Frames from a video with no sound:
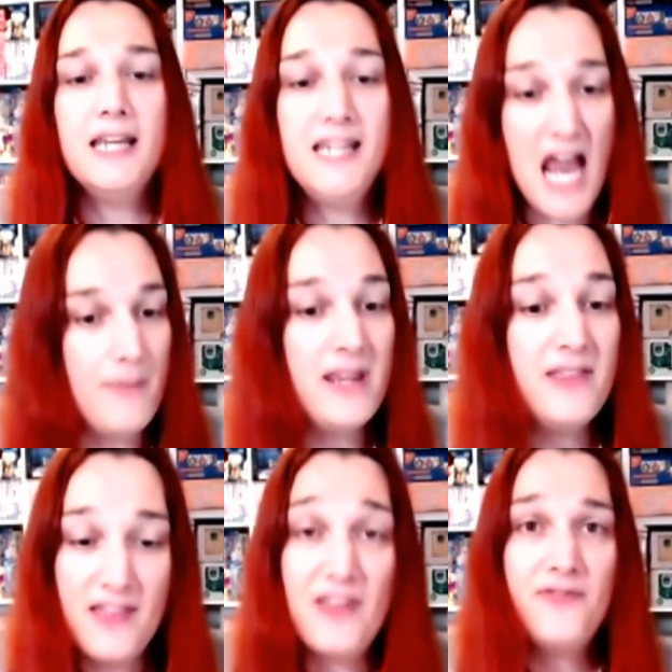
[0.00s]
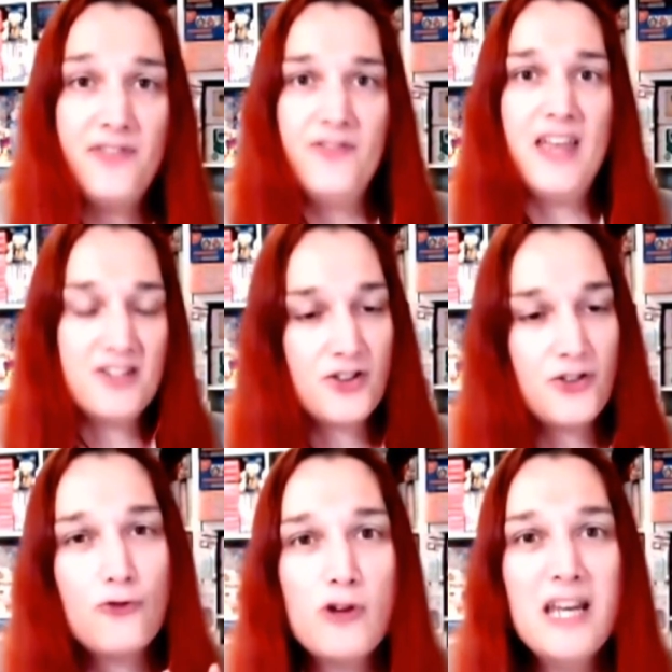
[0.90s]
Yeah, I mean, there's
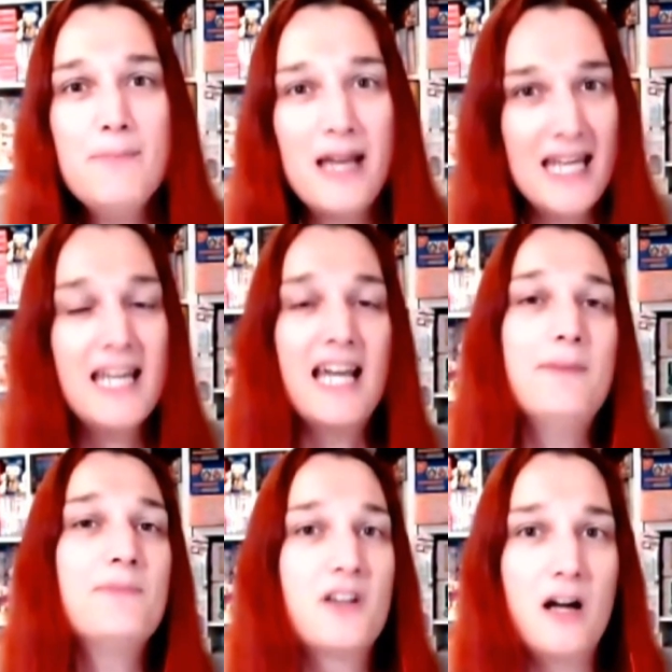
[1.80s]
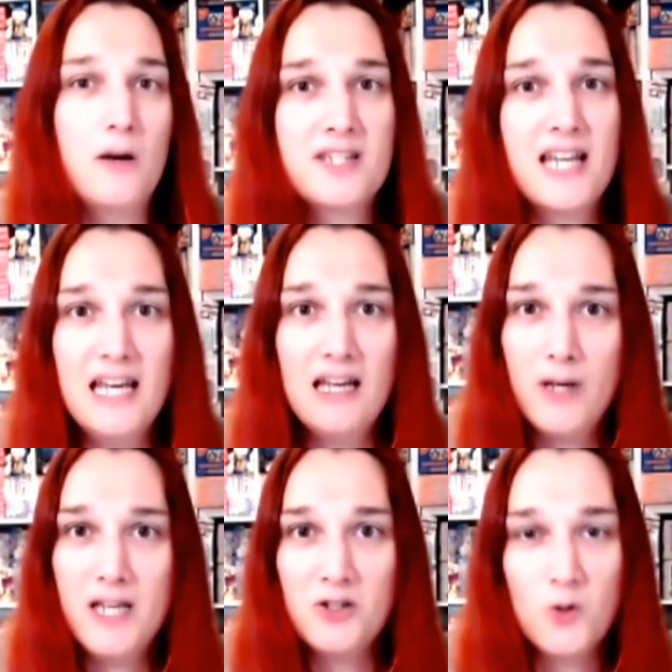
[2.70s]
three main games, I would say,
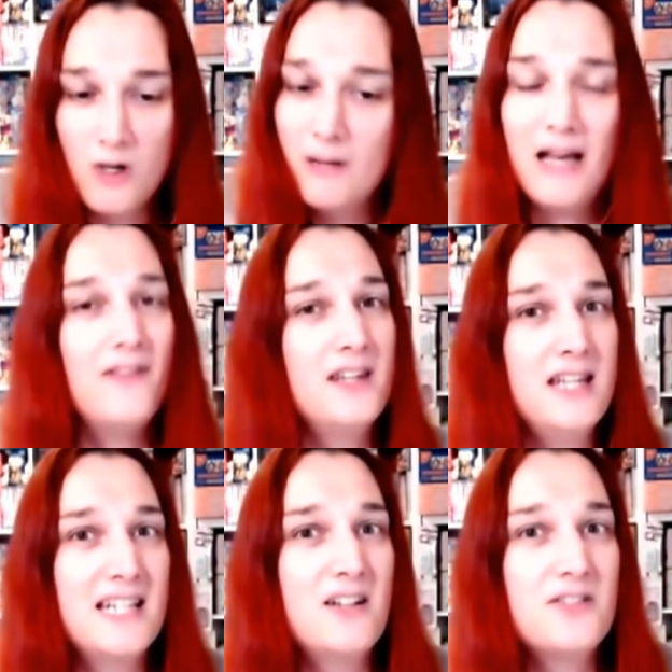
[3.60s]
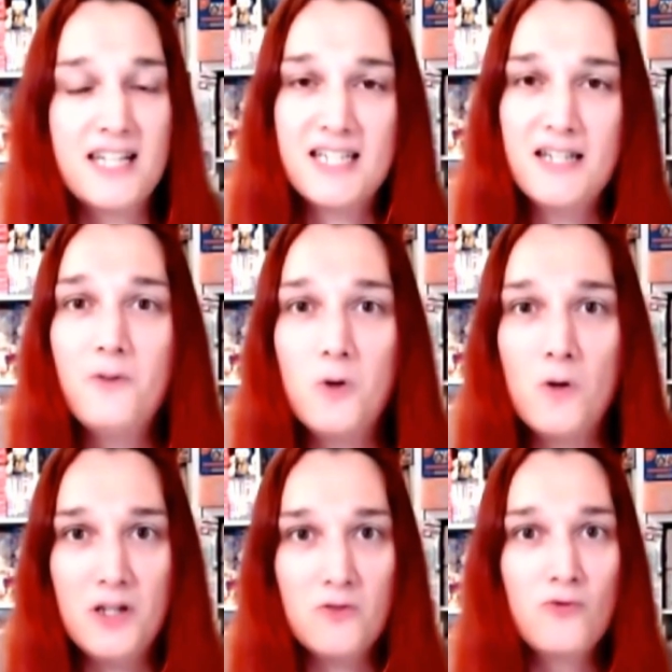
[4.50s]
when you're talking about the Nintendo
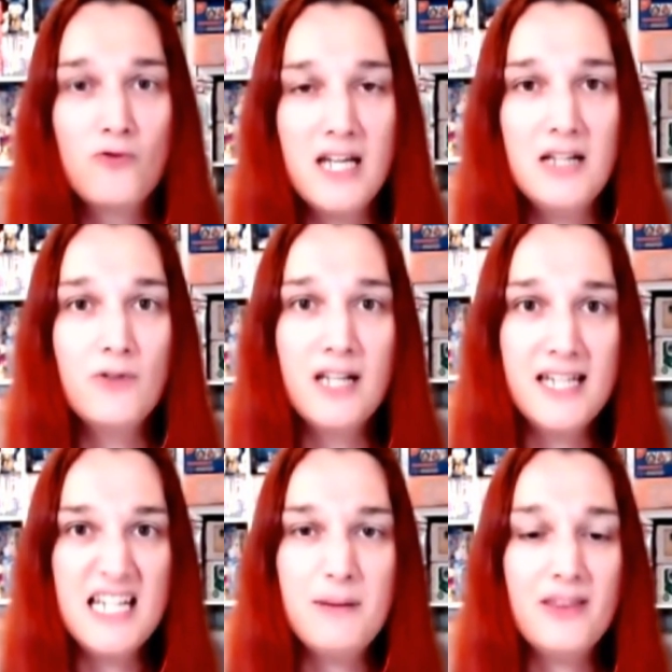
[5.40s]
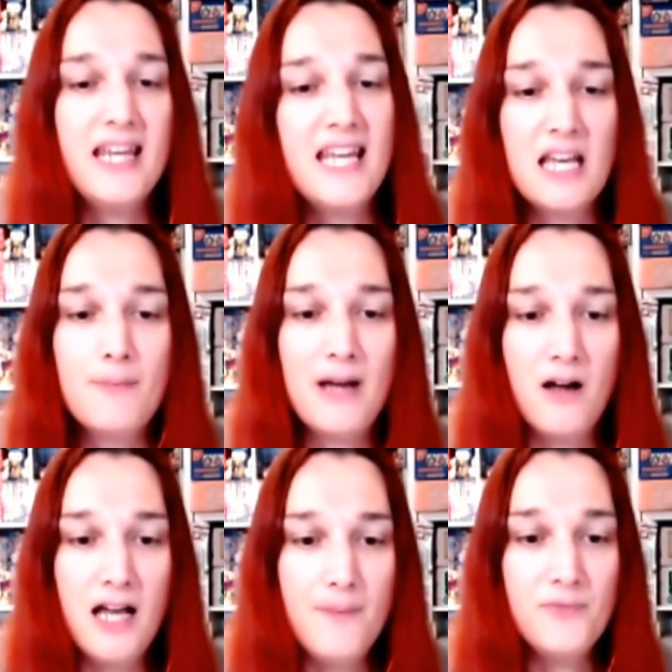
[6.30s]
64 that you really, really need to be thinking
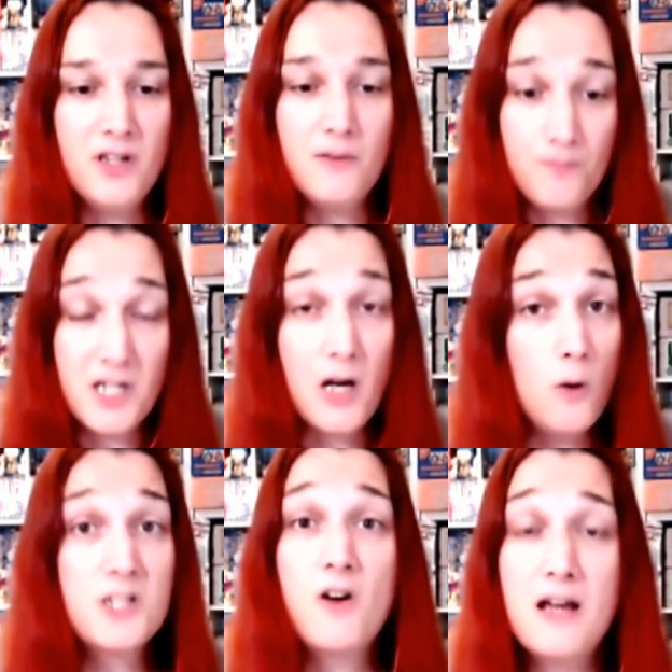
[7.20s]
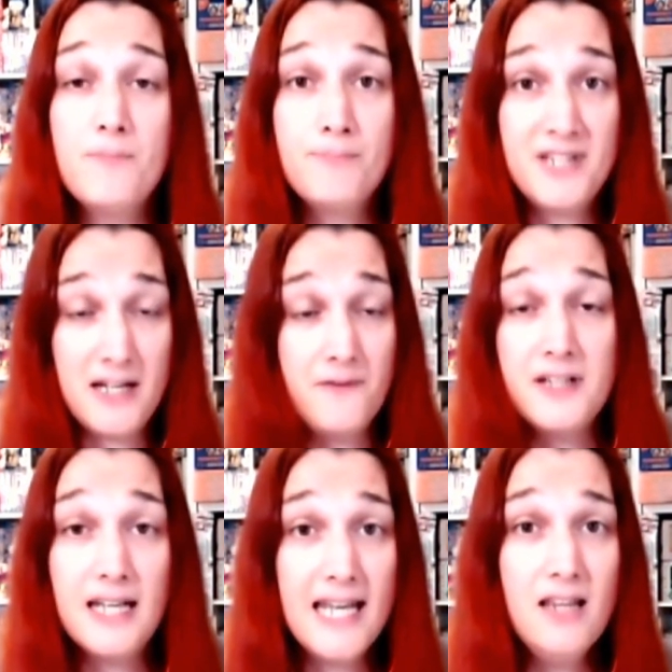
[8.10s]
about. Goldeneye,
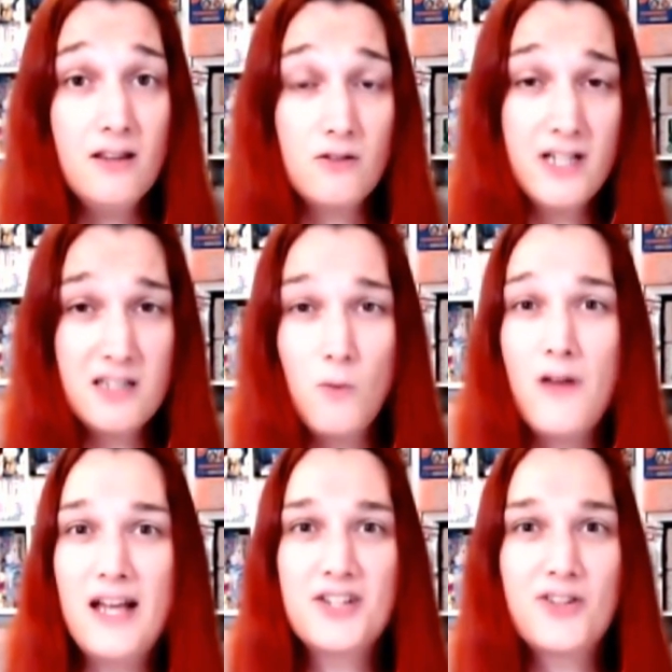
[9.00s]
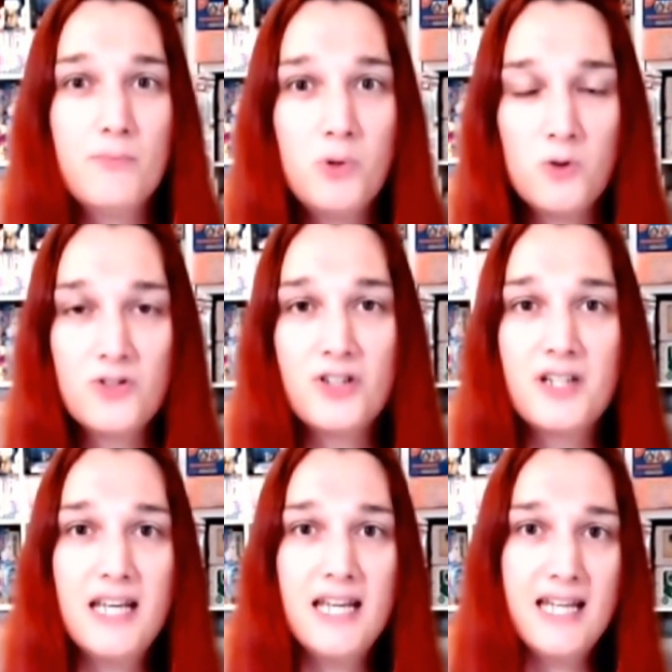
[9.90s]
definitely. The reason why that's so
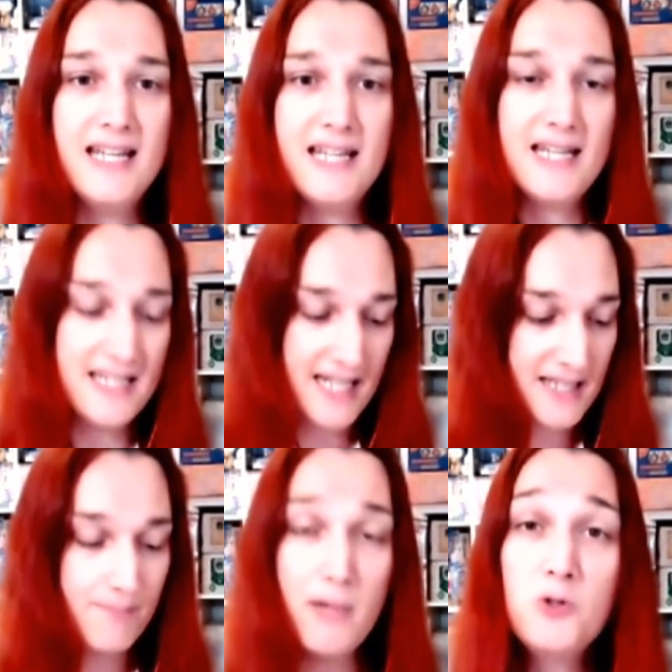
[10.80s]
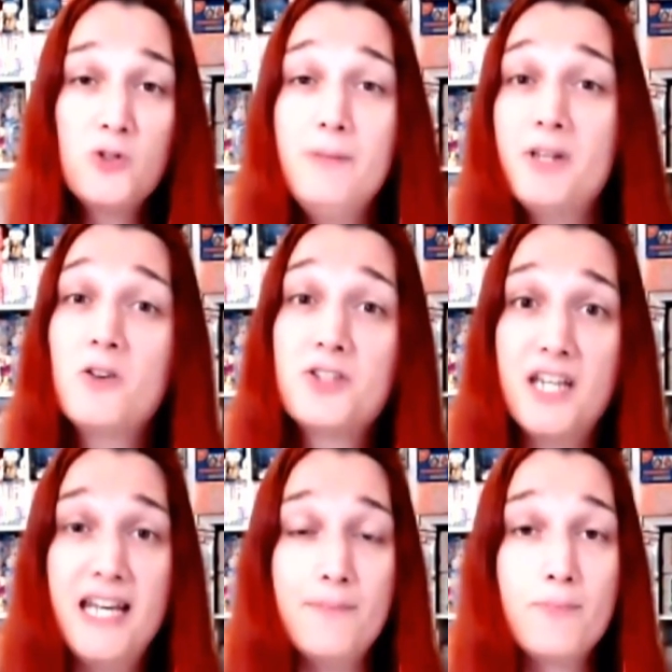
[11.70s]
important is mostly because
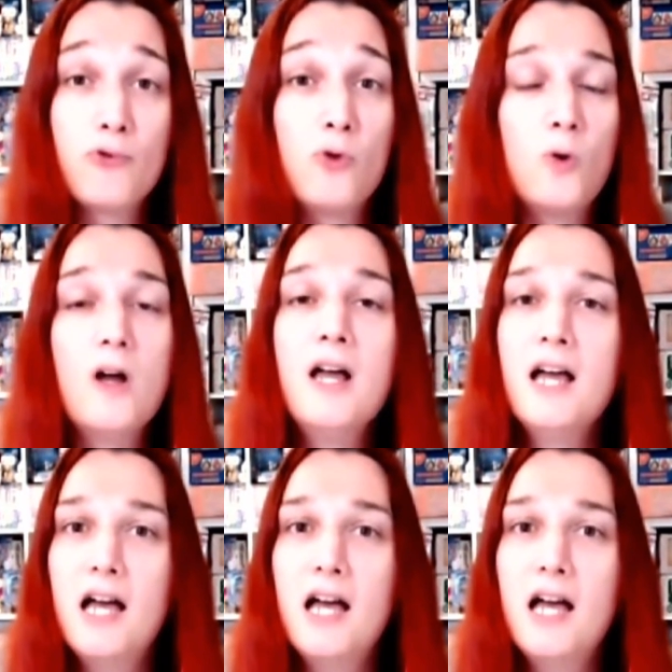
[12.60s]
it brought